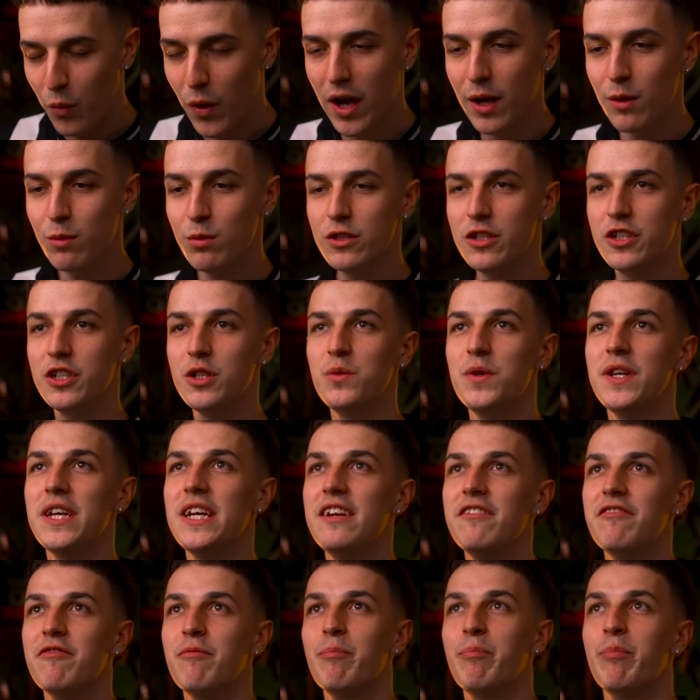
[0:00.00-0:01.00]
why would you
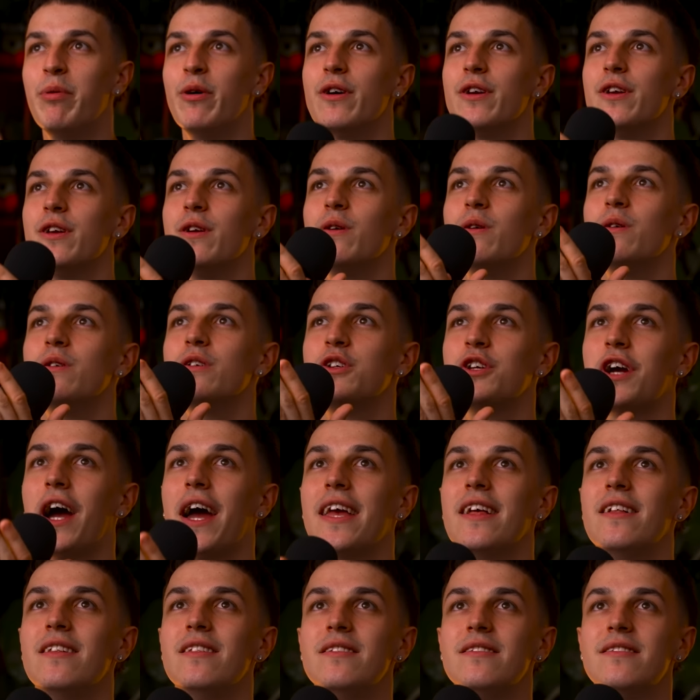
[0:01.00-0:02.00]
even put your
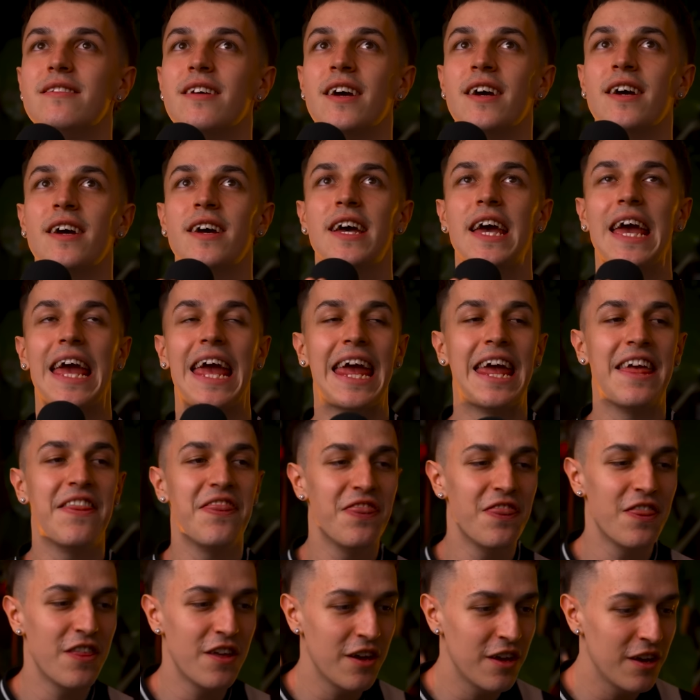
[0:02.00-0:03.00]
child
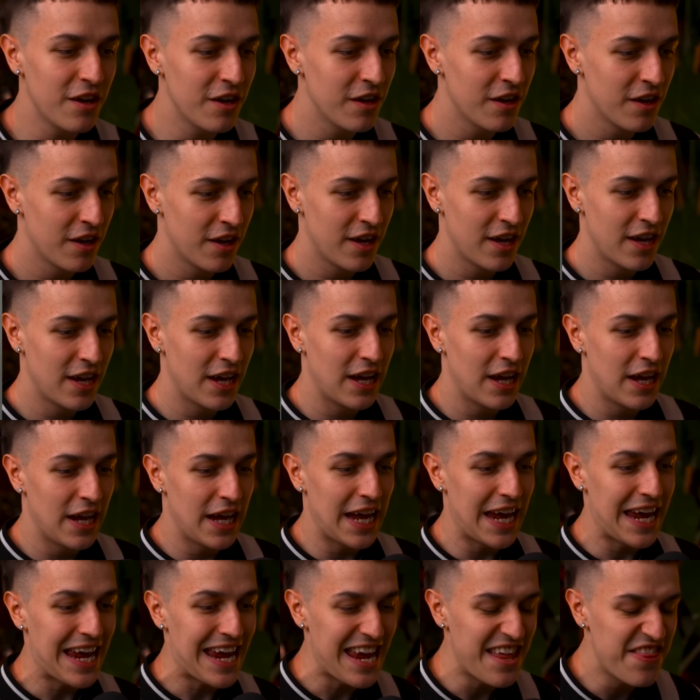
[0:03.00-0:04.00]
in the
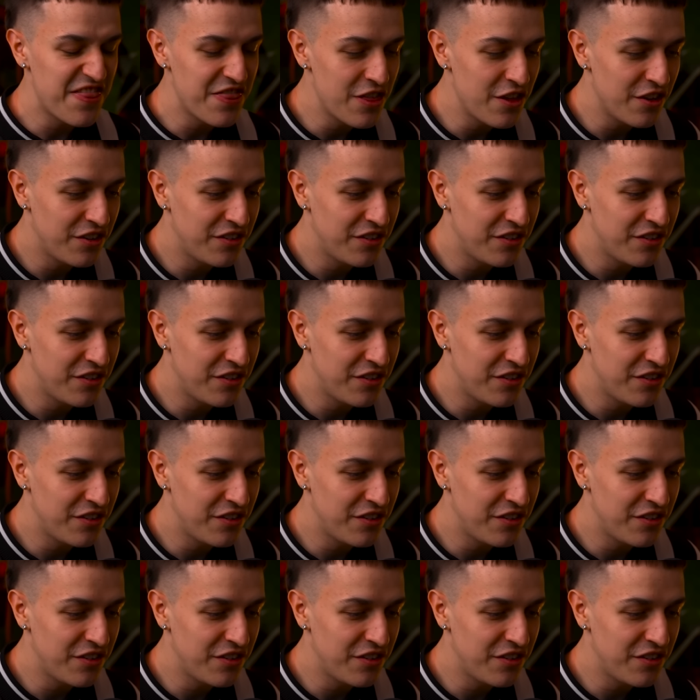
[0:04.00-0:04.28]
in the